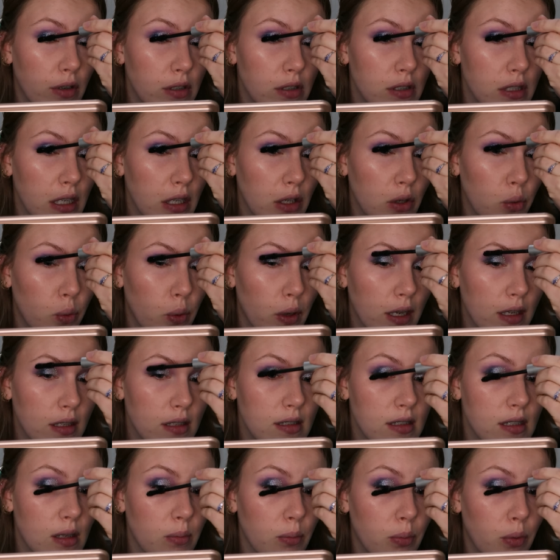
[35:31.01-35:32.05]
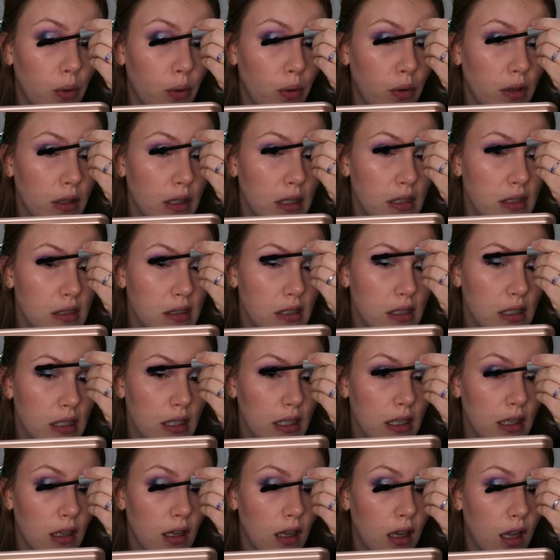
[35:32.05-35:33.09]
It's like quick, simple,
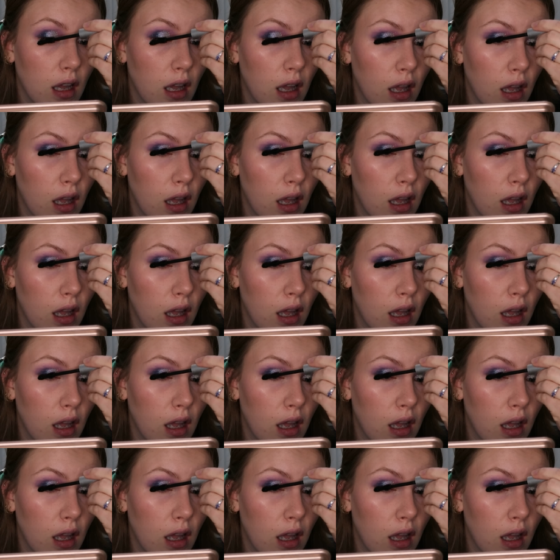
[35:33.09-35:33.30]
easy,